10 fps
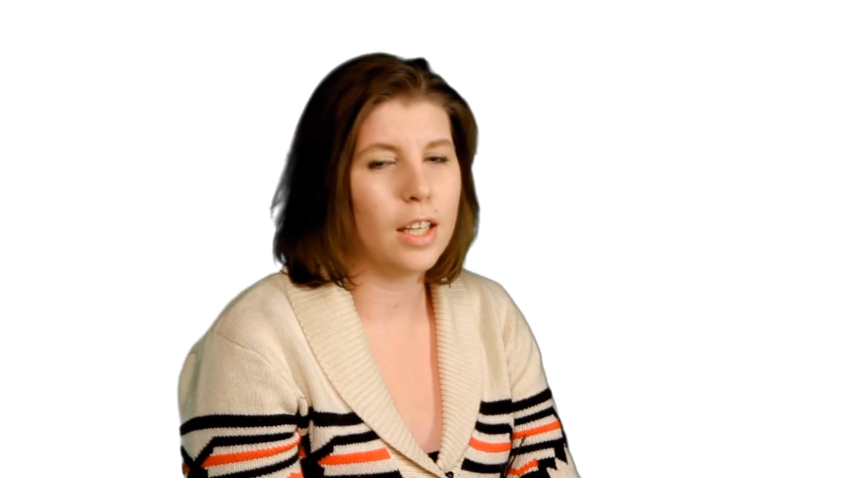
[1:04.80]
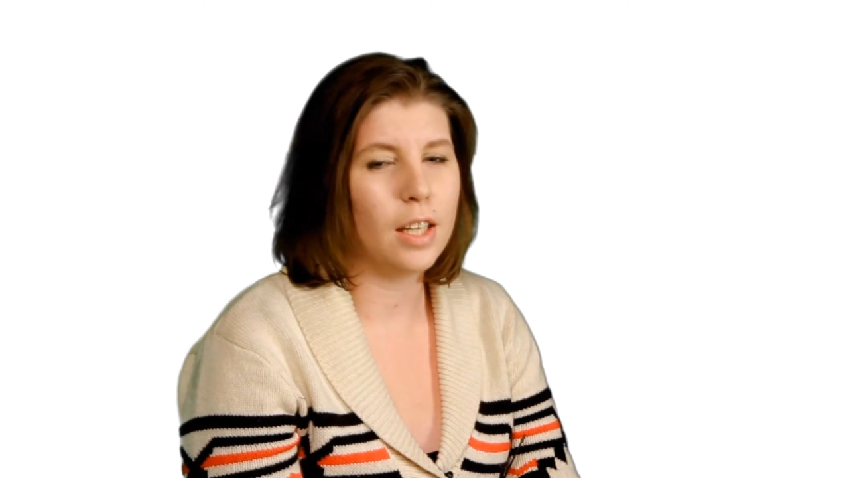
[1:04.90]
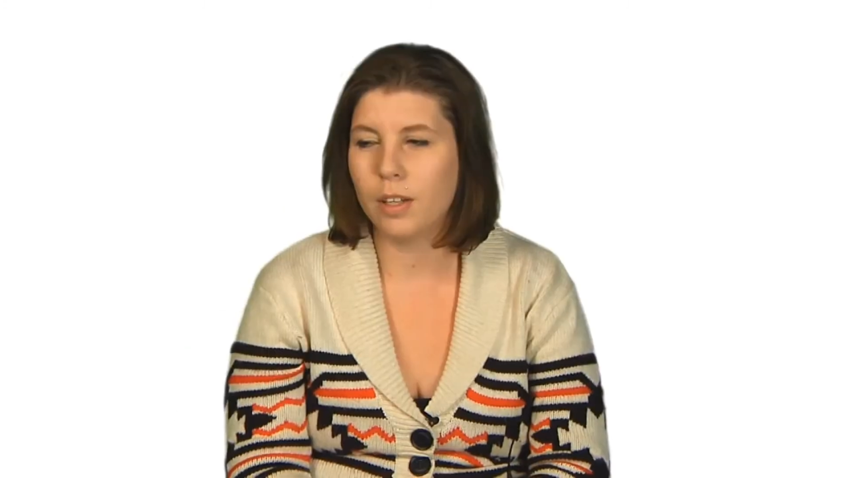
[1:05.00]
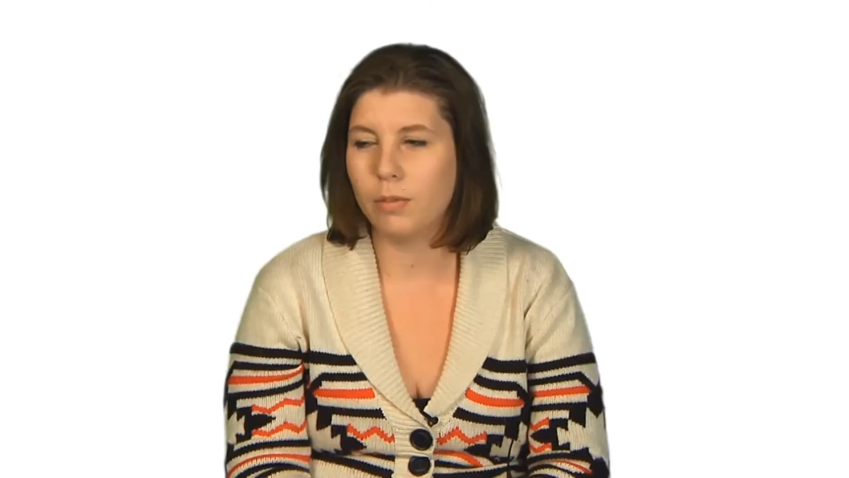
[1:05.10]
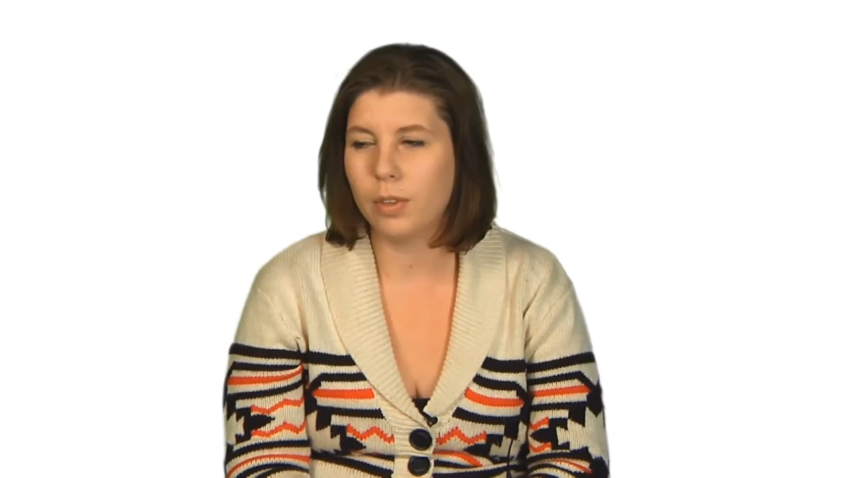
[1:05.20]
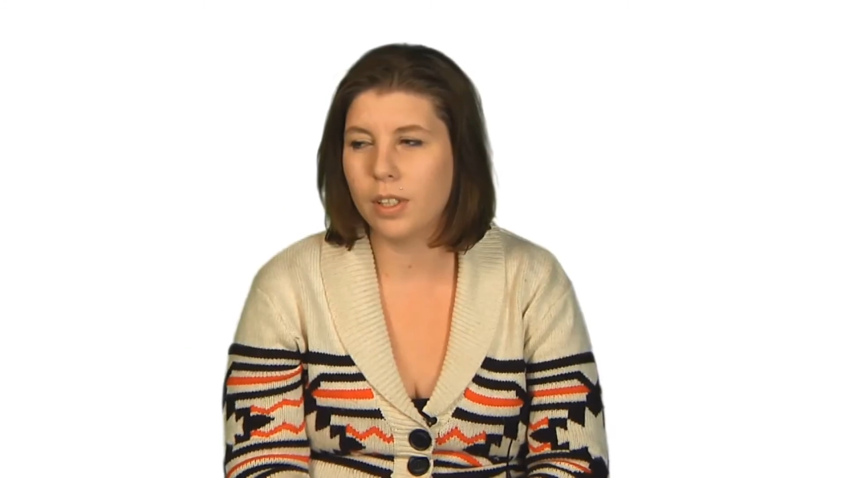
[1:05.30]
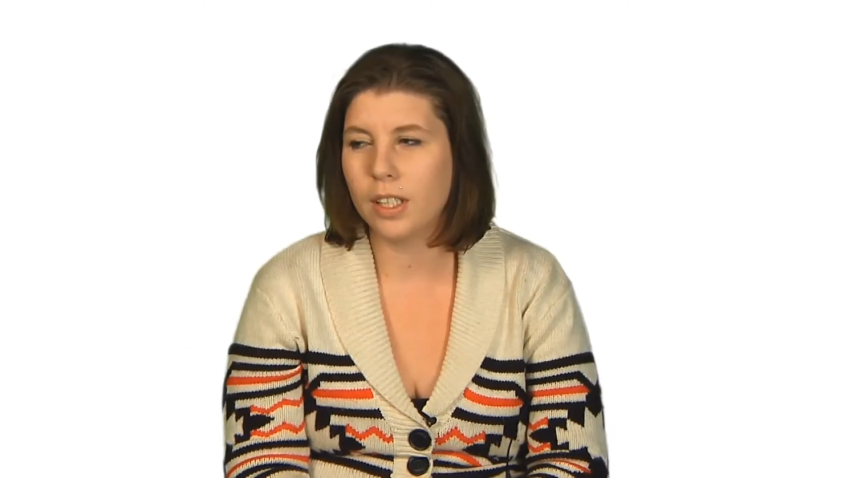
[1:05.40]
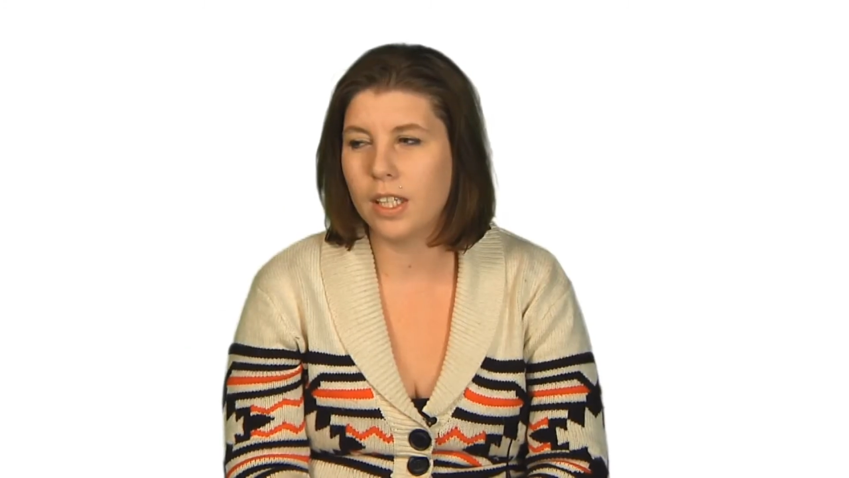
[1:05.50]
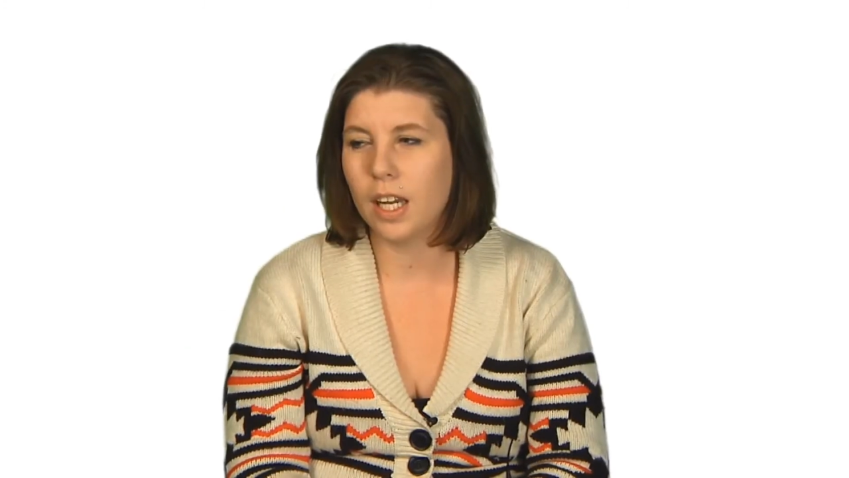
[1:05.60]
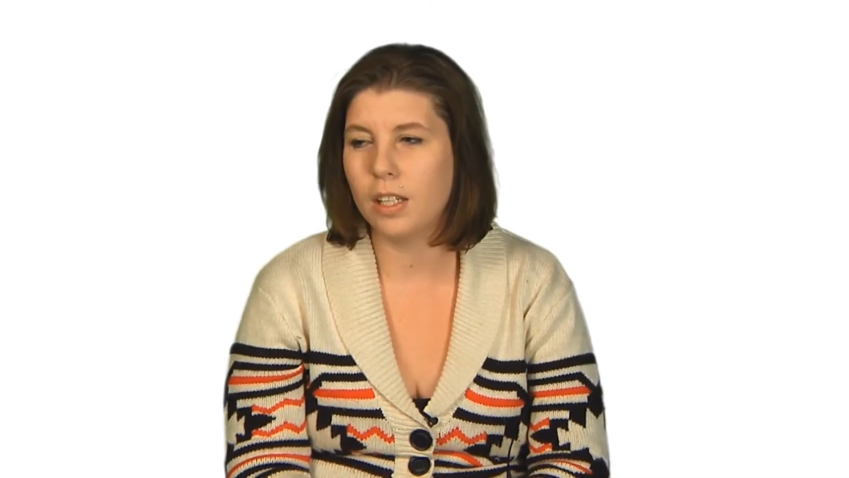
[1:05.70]
it
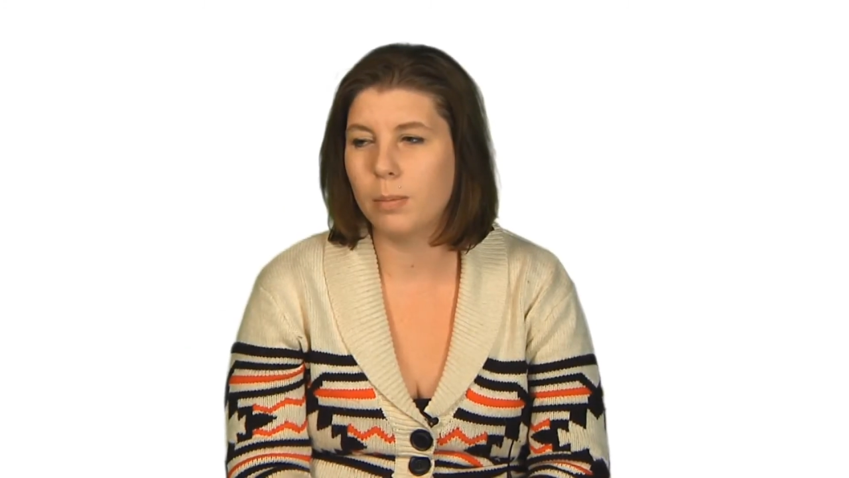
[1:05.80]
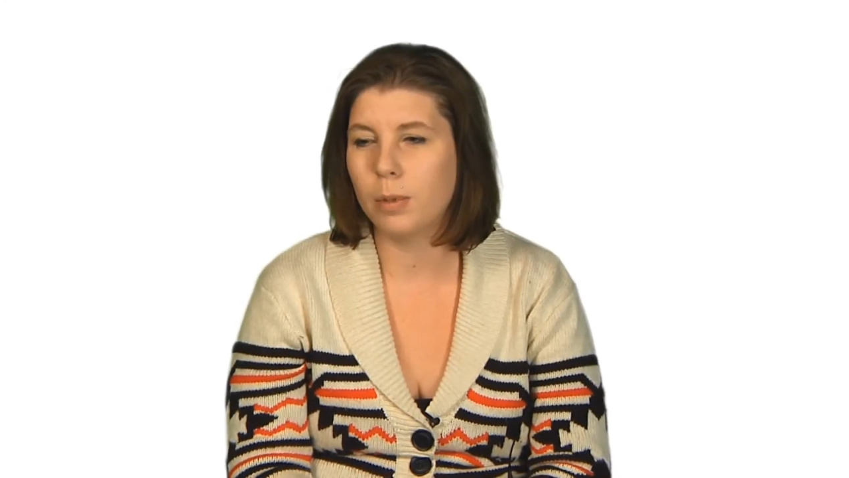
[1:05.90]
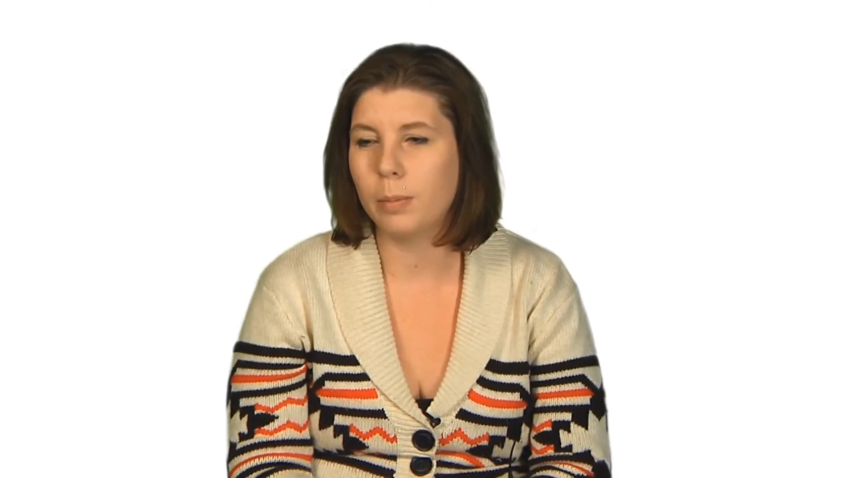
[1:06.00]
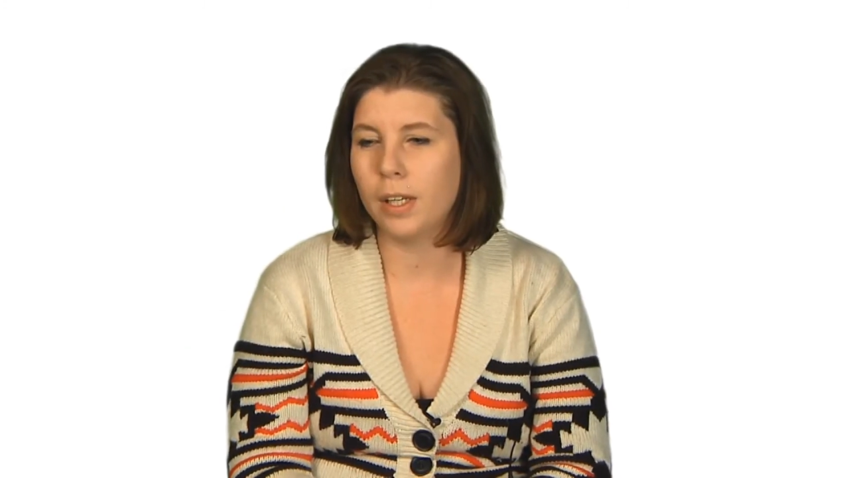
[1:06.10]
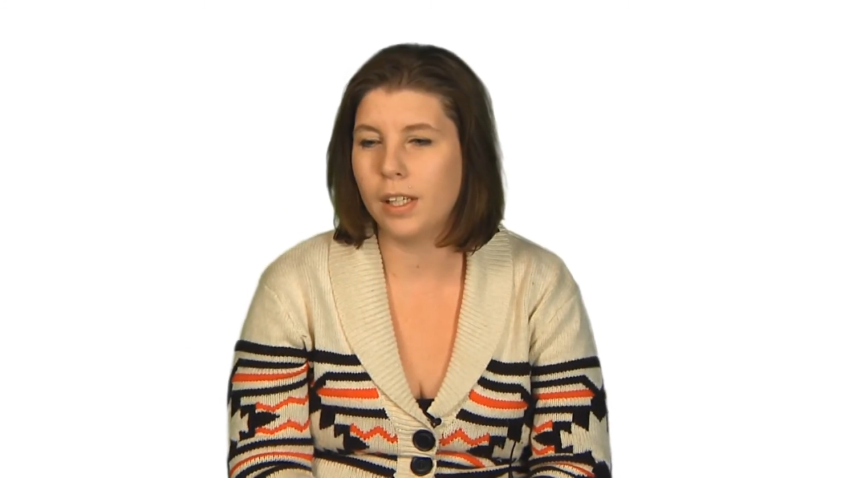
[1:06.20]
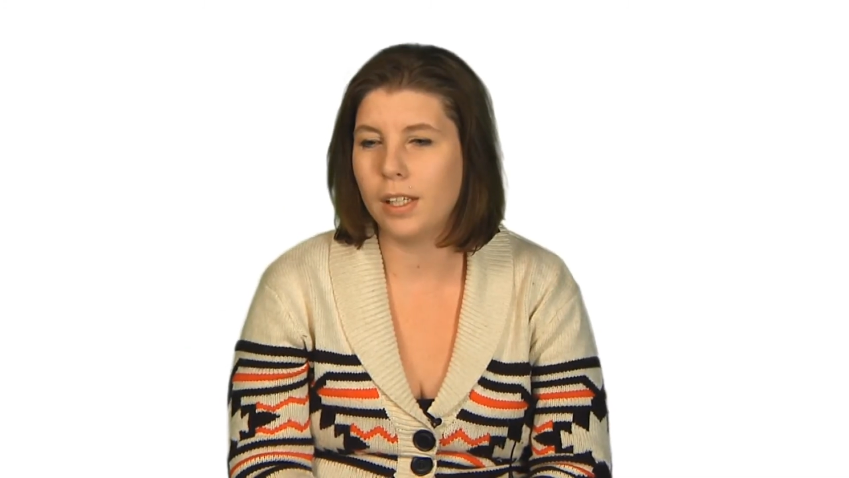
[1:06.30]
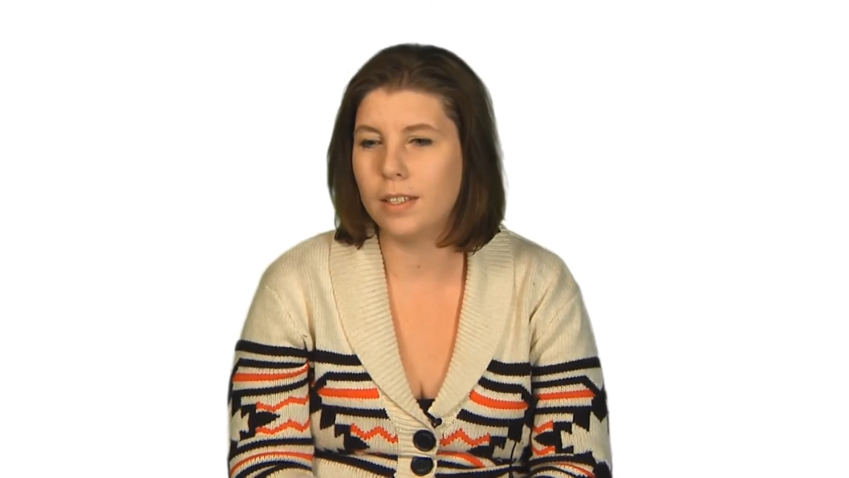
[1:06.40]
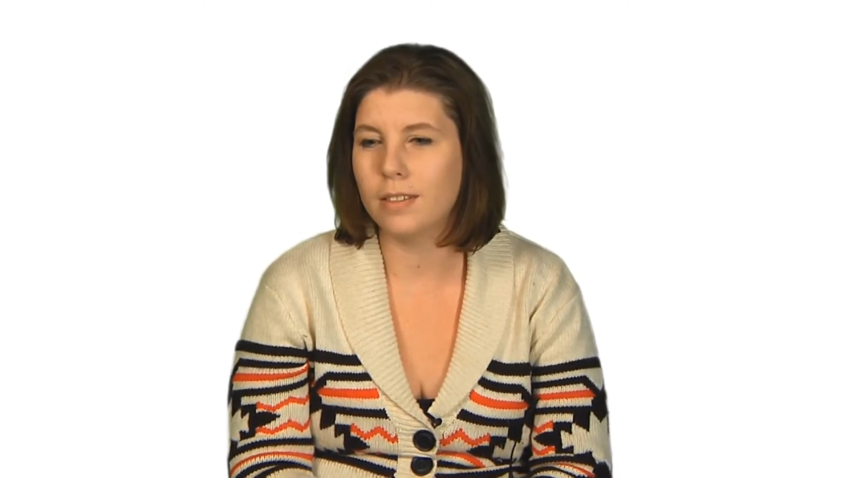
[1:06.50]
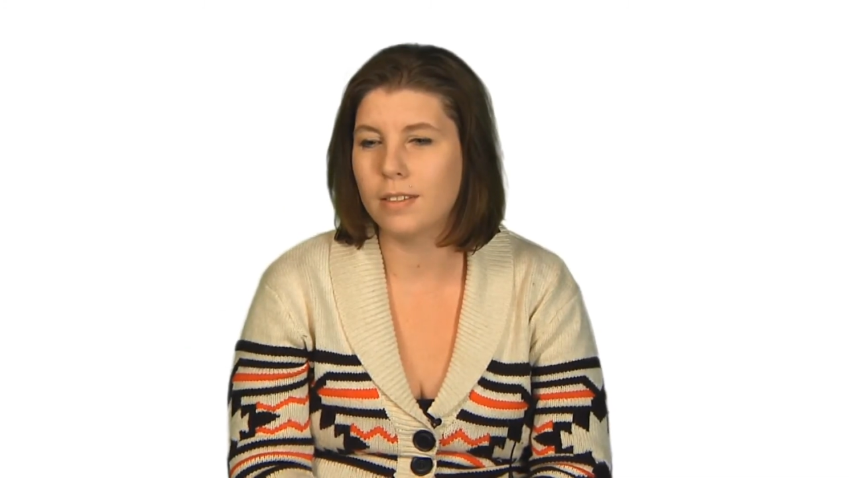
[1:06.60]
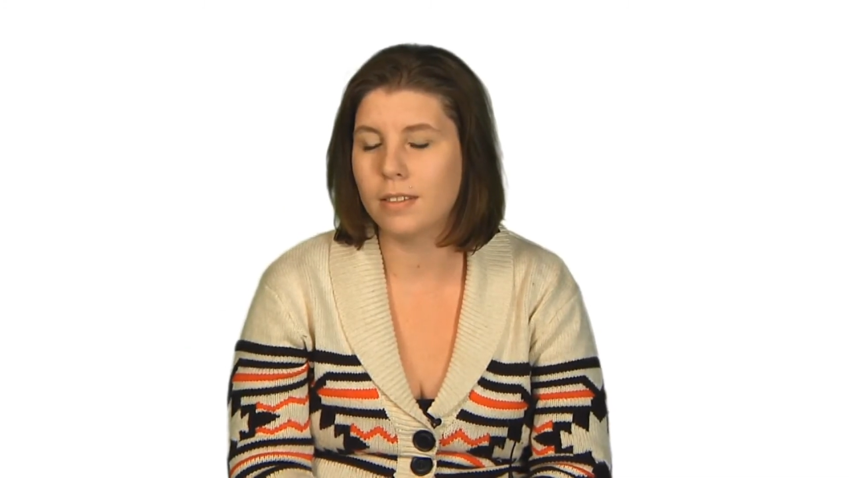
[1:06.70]
really kind of put me at
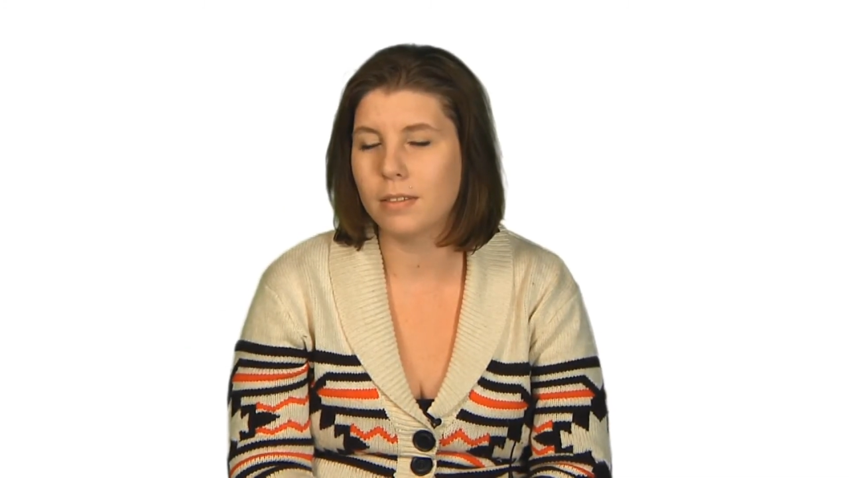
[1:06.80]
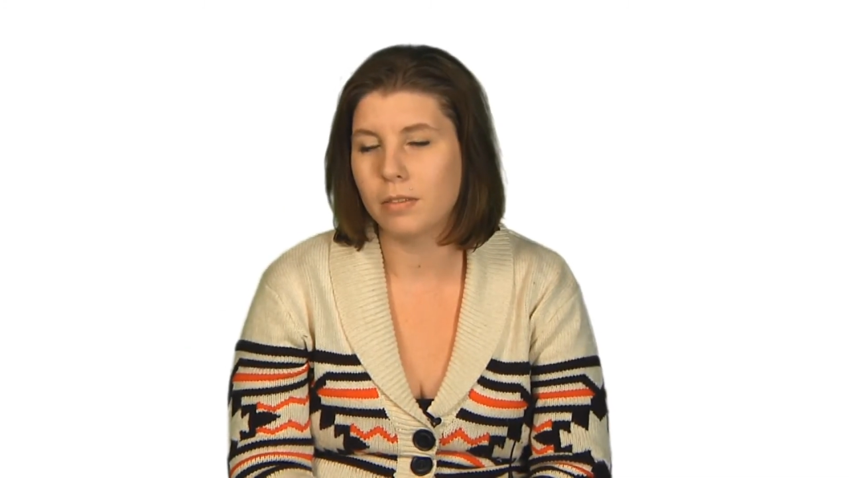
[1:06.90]
ease.